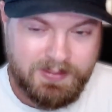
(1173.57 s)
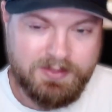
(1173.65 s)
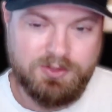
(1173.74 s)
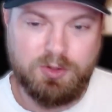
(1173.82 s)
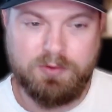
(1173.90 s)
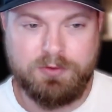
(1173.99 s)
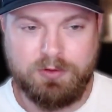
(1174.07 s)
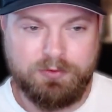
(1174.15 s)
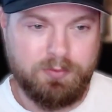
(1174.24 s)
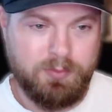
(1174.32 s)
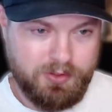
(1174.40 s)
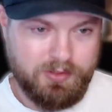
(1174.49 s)
And so if you're
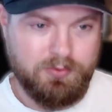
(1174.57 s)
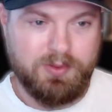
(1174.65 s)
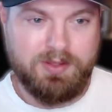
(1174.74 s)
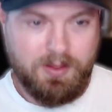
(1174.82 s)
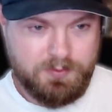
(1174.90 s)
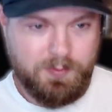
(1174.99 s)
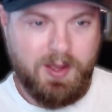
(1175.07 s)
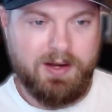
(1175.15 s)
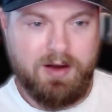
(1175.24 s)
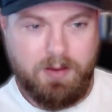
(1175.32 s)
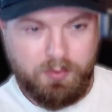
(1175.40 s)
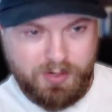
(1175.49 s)
familiar with HubSpot
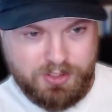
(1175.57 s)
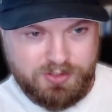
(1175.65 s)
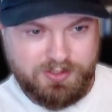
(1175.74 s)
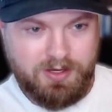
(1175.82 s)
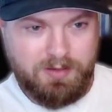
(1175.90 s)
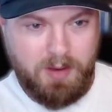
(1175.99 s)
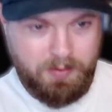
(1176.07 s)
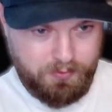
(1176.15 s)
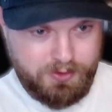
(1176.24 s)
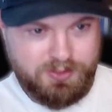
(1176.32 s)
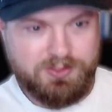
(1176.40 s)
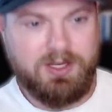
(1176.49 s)
and Operations
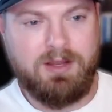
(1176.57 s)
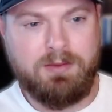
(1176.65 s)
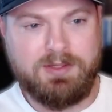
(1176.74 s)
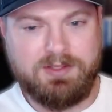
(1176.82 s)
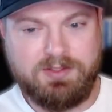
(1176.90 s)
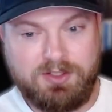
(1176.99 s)
Hub is